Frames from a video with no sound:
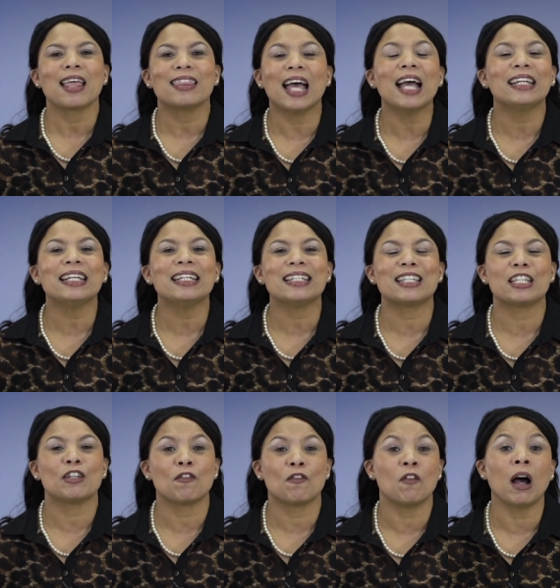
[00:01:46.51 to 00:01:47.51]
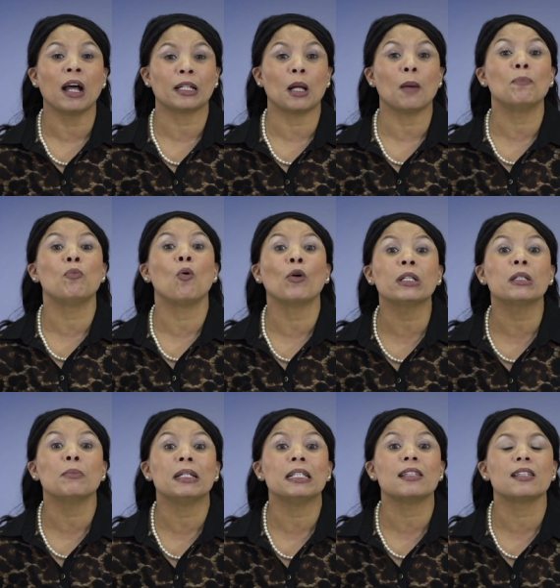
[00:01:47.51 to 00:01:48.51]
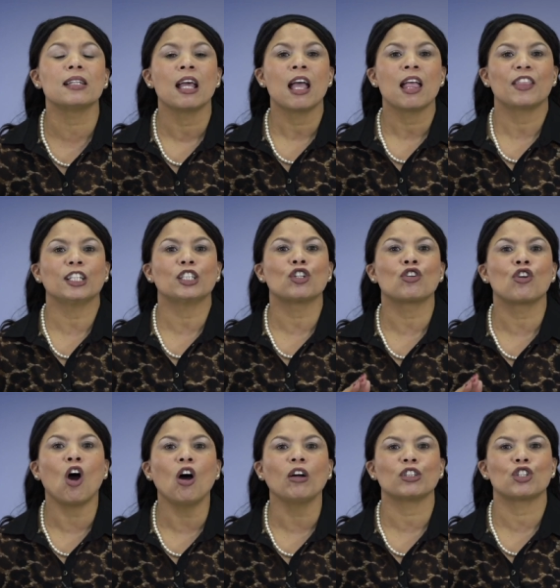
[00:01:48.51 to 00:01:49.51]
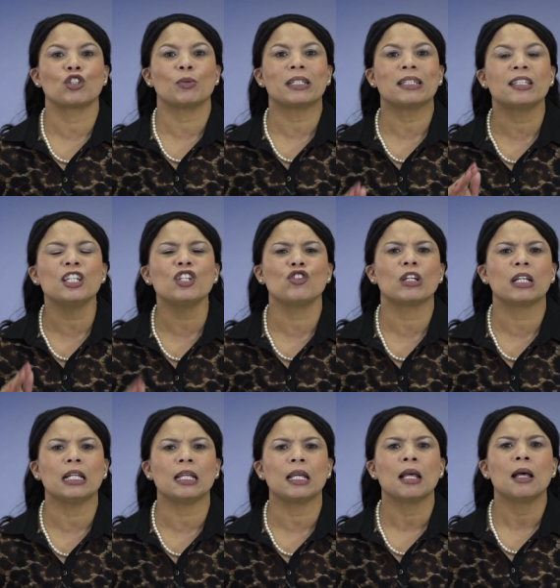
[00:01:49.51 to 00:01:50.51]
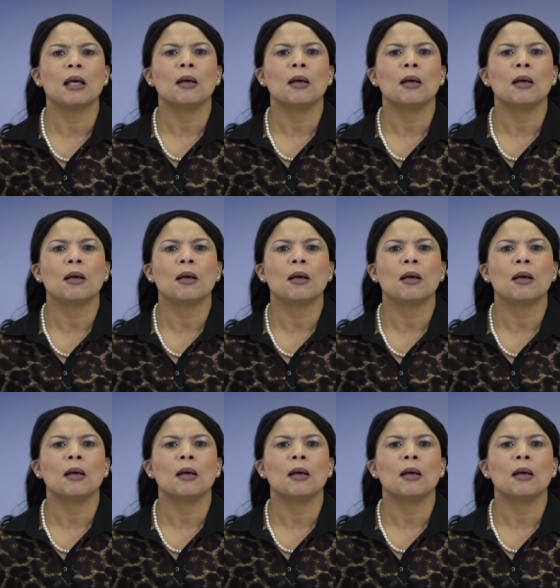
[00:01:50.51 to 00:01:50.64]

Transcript: That is divine appointments that God strategically